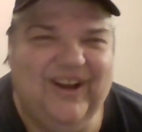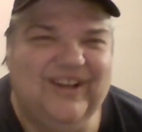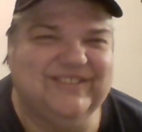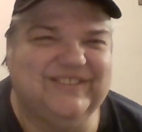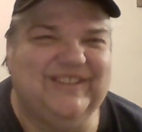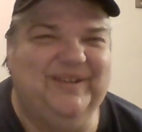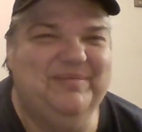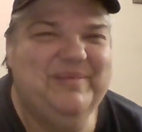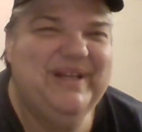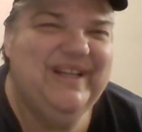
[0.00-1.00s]

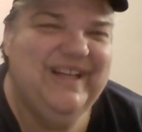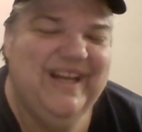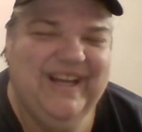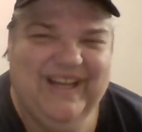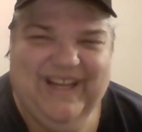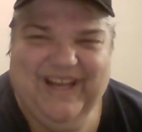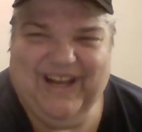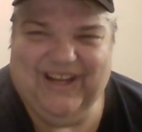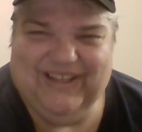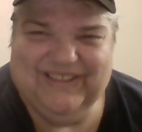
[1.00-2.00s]
Awesome.
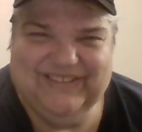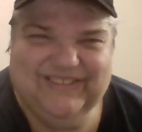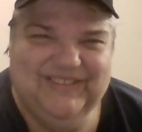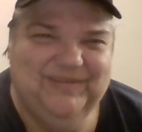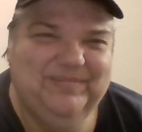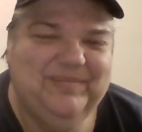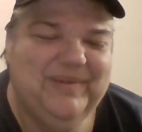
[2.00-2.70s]
Awesome.